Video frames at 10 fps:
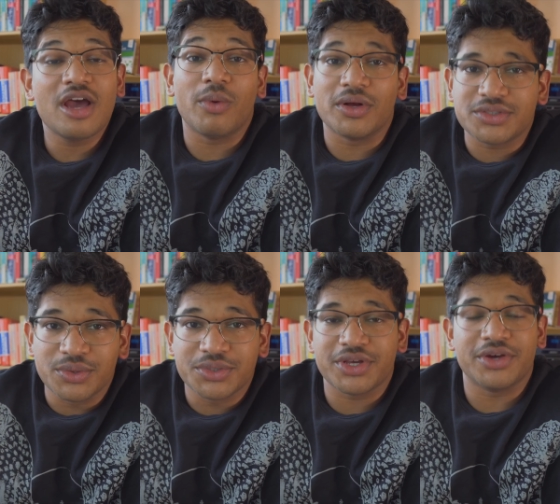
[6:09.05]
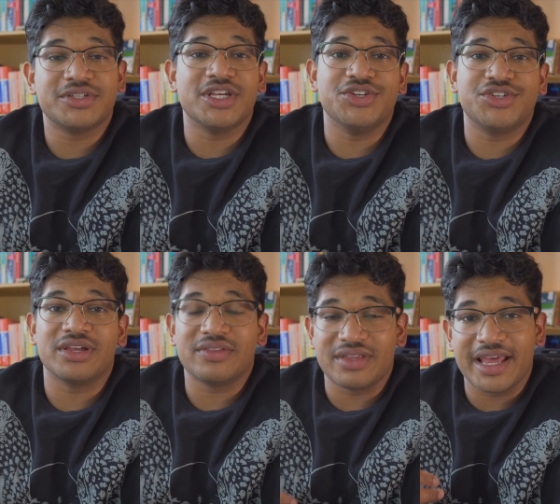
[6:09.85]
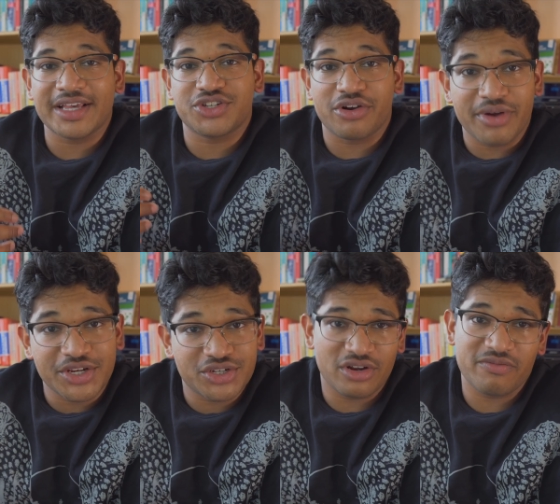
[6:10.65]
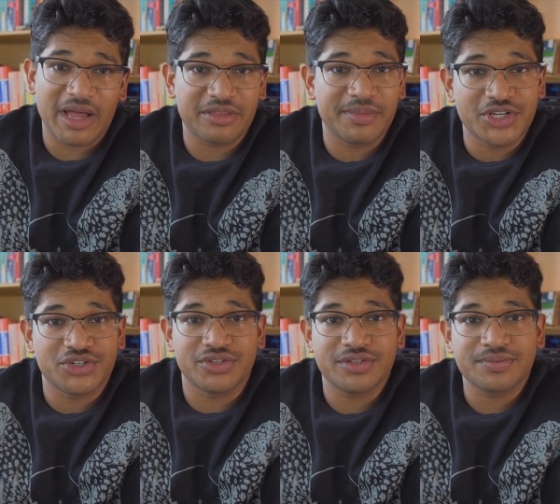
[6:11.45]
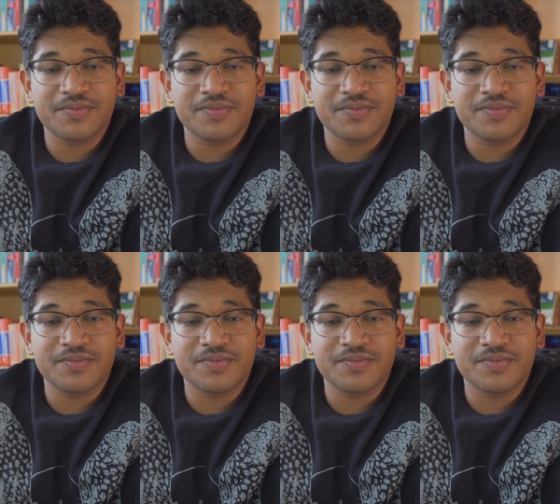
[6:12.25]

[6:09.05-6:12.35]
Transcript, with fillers: whilst also teaching the next generation of mathematicians.